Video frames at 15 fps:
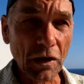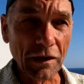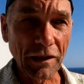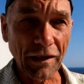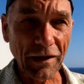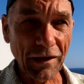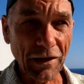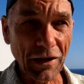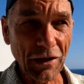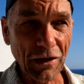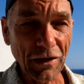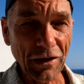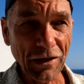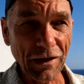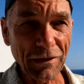
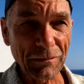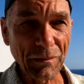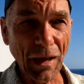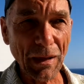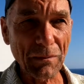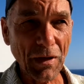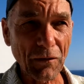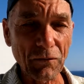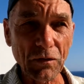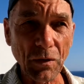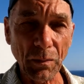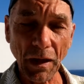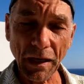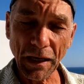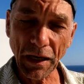it may, if
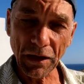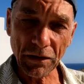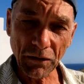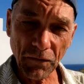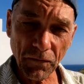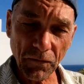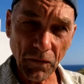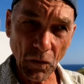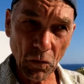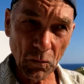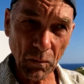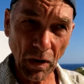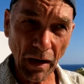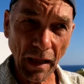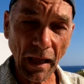depending on the phone
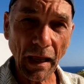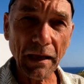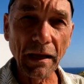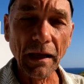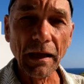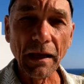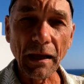plan,